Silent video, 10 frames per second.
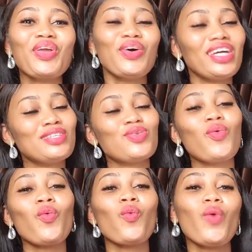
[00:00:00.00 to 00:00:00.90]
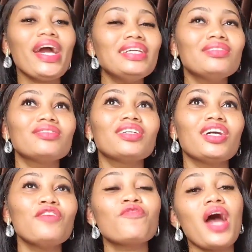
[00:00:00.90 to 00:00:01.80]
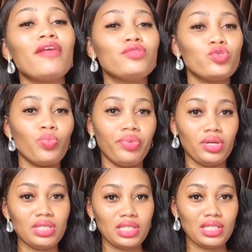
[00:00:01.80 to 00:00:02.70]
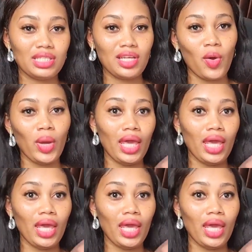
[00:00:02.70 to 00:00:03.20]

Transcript: Okay, so if we have two persons now,